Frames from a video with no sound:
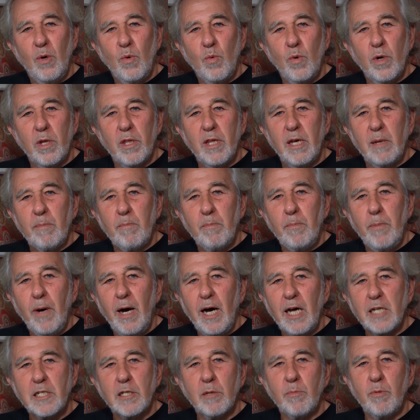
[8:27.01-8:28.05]
where that
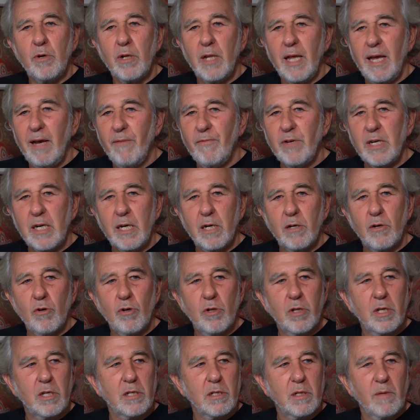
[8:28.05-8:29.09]
possible heaven on
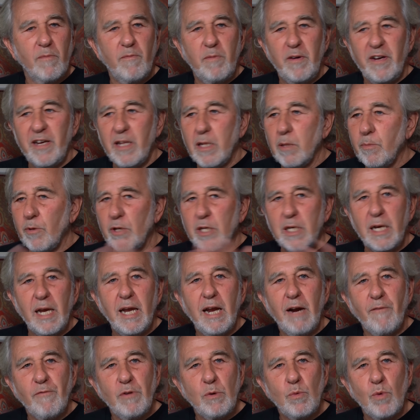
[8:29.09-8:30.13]
earth is available to
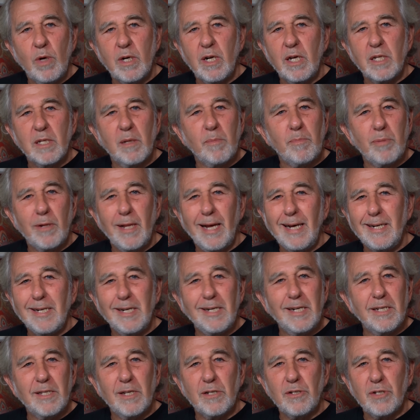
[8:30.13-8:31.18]
everyone on the
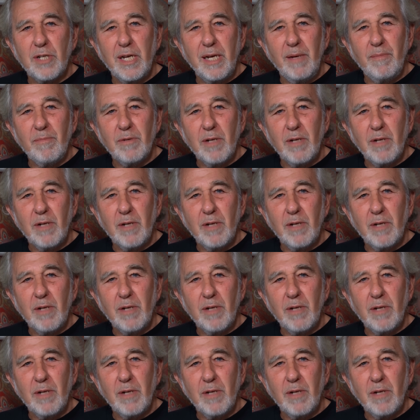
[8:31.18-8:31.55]
planet at the same